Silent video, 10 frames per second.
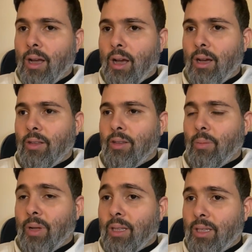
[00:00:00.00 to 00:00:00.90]
the
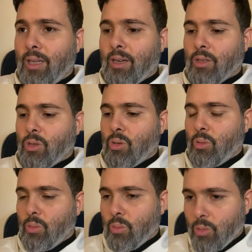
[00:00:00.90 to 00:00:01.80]
ability in us
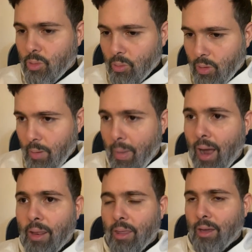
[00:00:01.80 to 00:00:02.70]
to
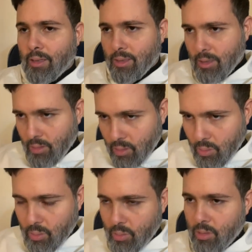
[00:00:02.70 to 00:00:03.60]
command things and
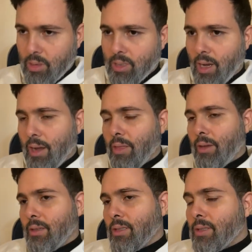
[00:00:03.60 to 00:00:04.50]
to desire
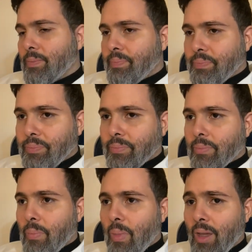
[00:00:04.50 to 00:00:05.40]
things,
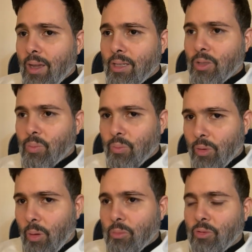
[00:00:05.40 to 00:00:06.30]

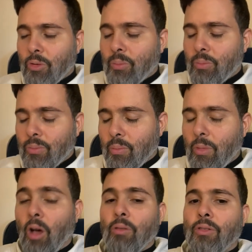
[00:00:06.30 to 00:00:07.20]
comes from
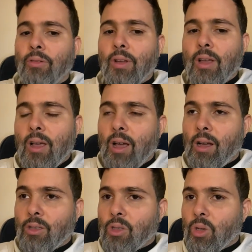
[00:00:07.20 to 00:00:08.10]
love.
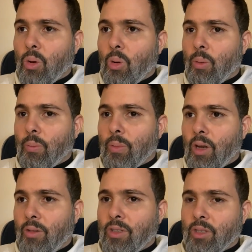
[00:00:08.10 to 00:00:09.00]
And so
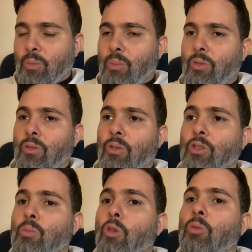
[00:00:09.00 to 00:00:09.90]
love is the
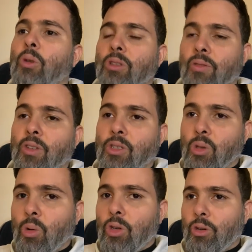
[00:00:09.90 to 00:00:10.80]
first movement of the
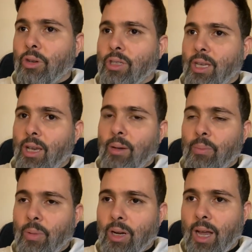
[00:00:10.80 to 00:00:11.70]
soul, you could say,
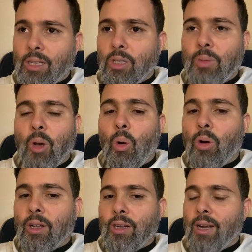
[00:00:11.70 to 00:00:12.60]
but it has to be
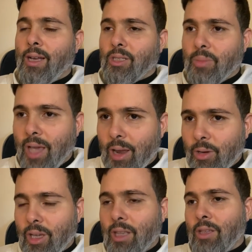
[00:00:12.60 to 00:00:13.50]
ordered, it has to be
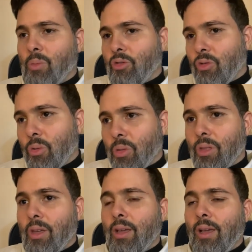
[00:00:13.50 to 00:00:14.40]
educated with truth,
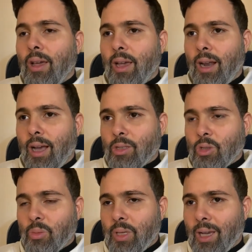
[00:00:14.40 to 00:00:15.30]
it has
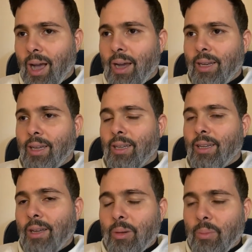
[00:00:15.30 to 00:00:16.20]
to be guided
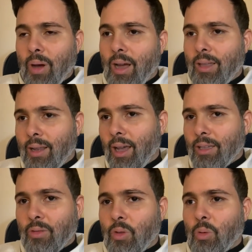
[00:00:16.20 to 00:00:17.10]
by the
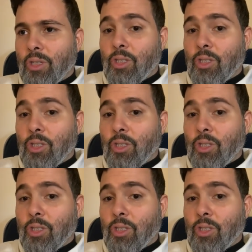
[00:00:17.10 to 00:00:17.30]
light of the Holy